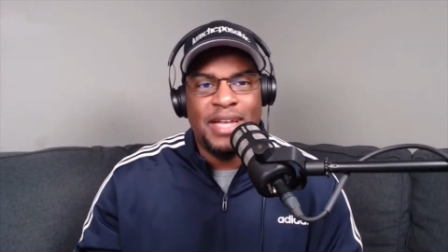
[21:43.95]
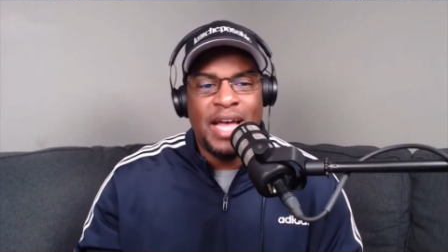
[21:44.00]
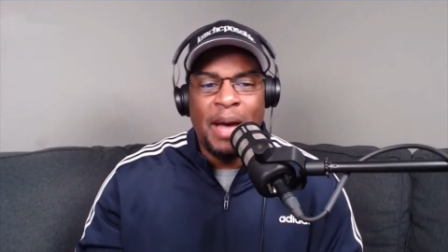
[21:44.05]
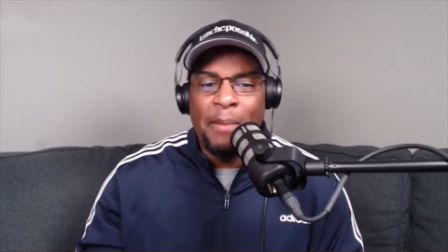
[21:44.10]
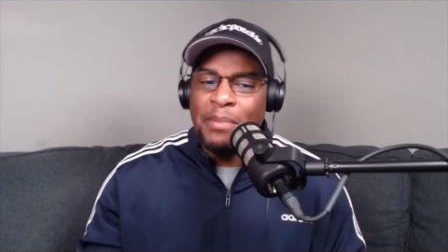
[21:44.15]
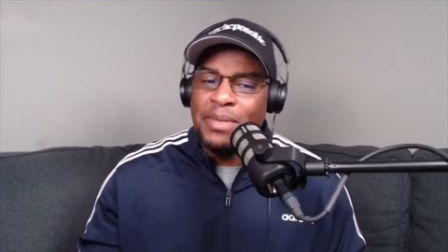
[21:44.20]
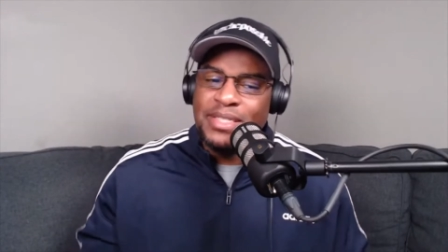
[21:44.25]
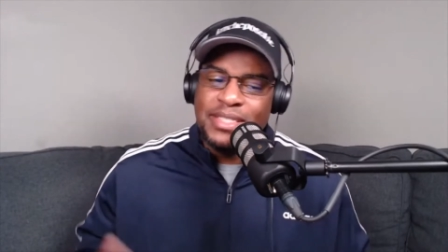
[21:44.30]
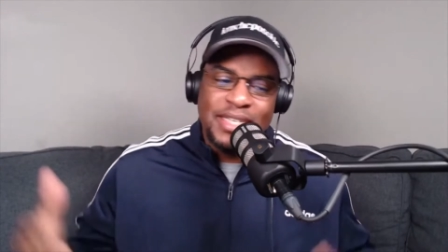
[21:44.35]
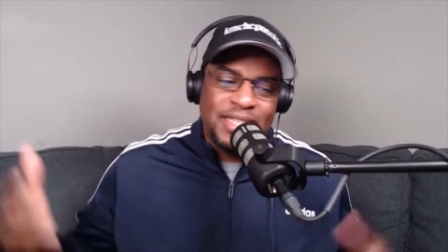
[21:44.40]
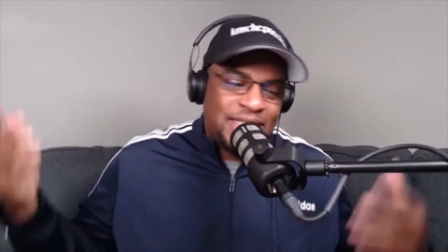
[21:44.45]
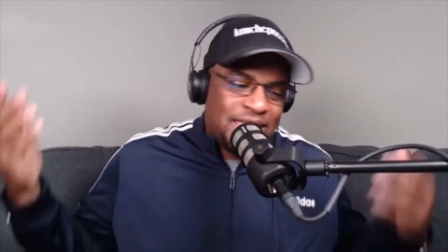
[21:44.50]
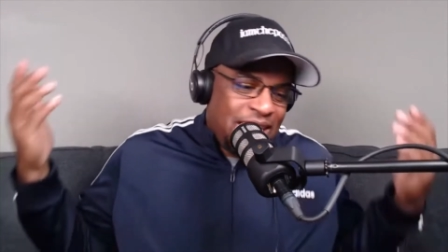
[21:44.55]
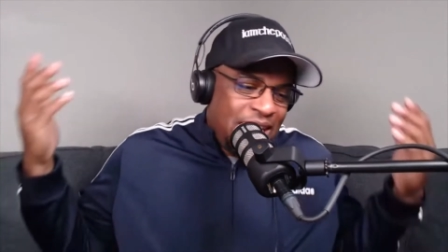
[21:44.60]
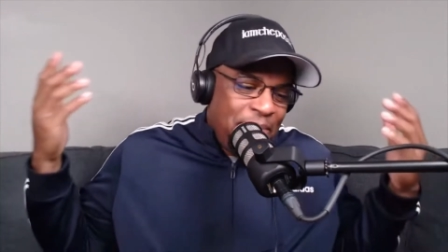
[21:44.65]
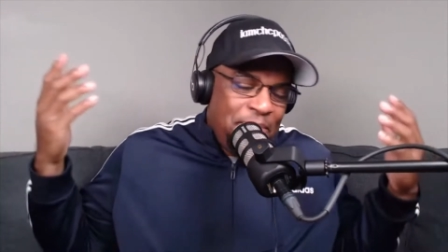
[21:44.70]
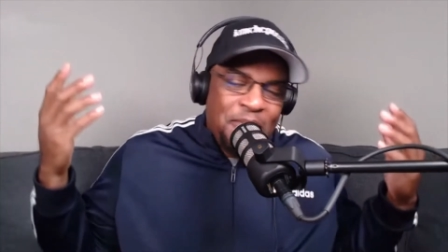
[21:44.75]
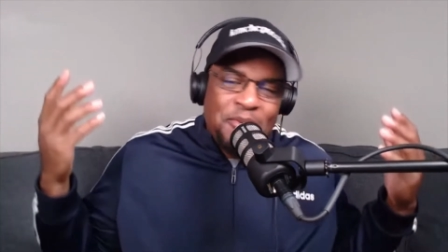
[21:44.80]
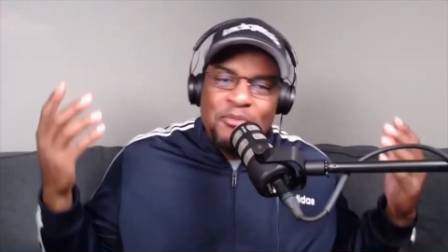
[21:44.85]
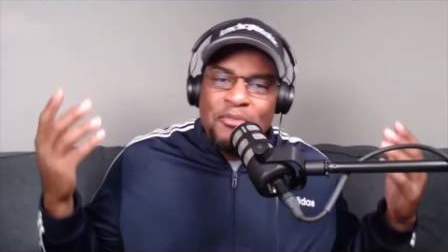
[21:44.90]
I'm going to just
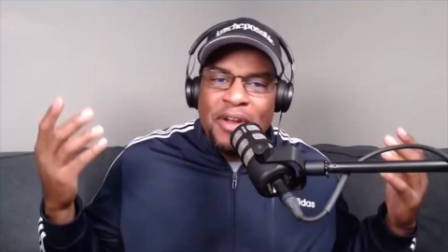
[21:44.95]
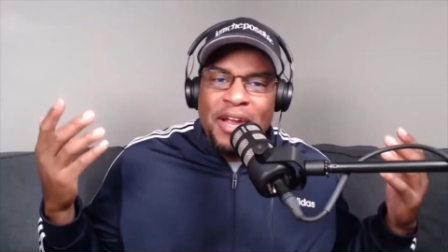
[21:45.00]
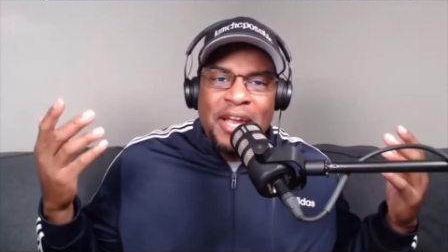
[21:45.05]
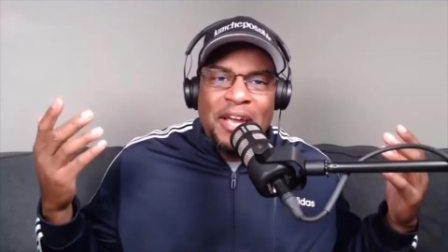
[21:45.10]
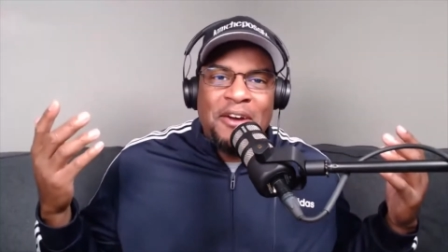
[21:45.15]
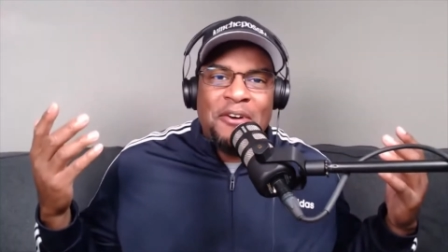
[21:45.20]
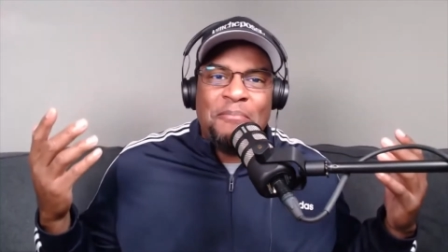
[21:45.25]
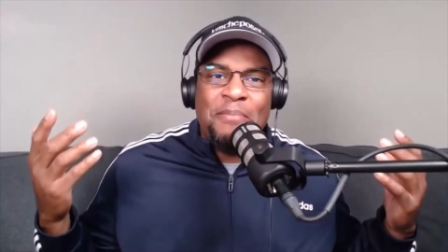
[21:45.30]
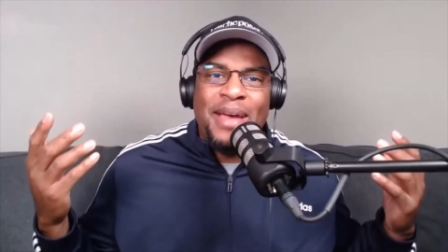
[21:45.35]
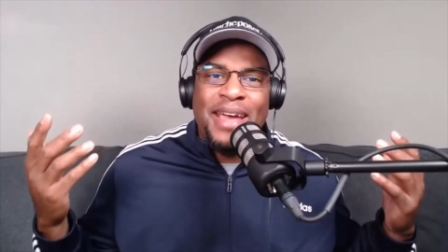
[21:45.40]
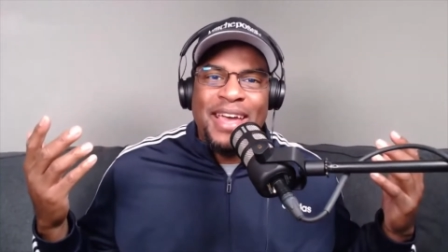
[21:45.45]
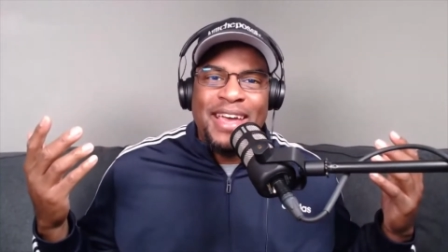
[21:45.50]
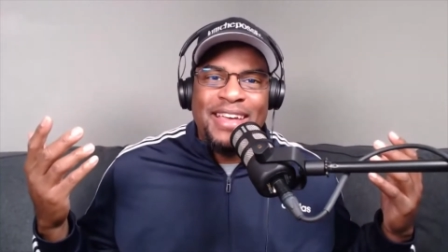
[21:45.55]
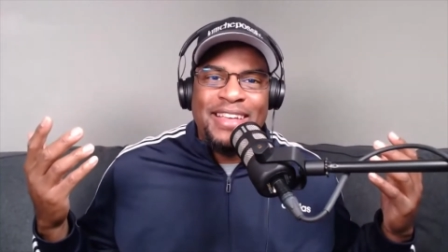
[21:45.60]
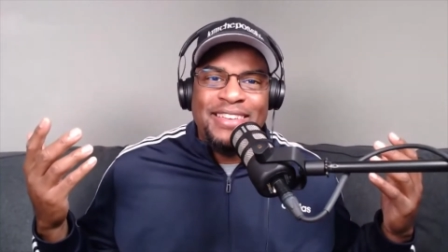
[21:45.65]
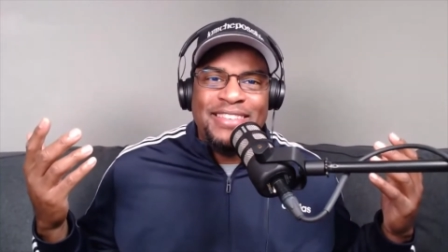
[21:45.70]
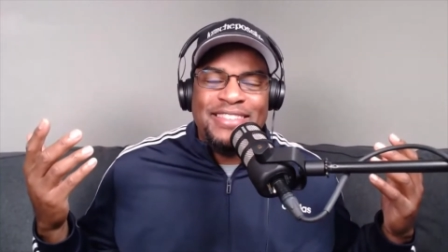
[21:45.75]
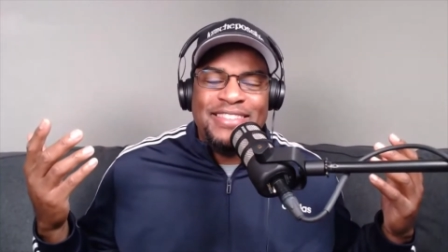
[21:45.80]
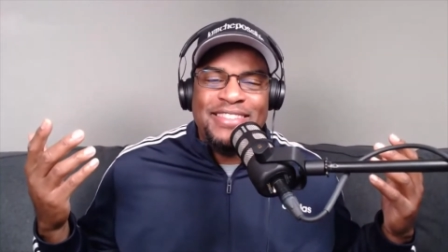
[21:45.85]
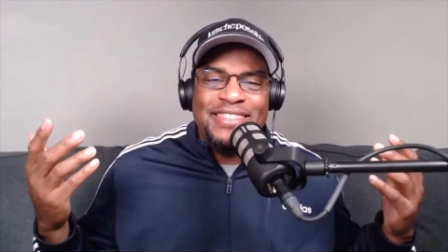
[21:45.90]
keep it real,
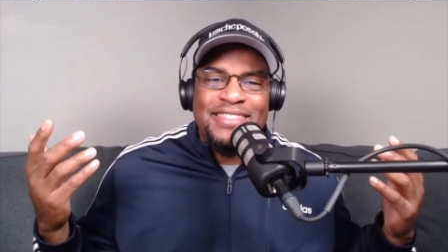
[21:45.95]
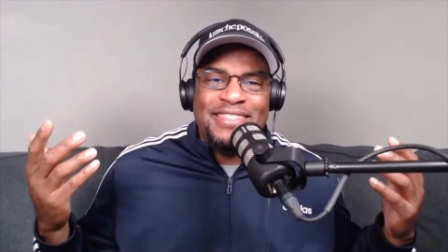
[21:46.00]
man.